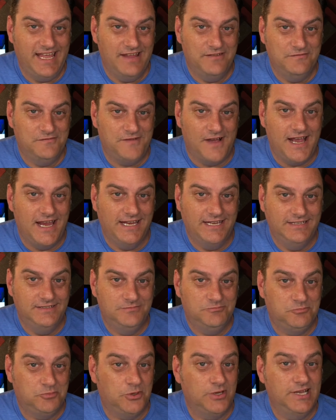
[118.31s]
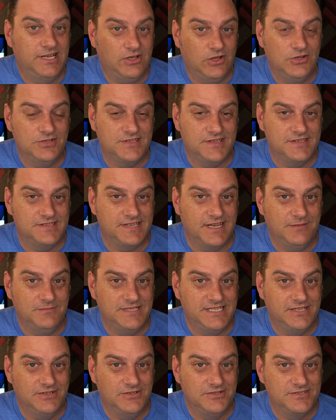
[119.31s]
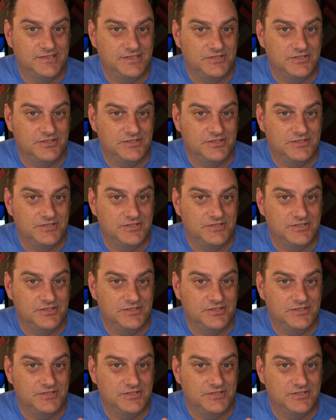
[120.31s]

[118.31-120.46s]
and find pretty close to the same deals.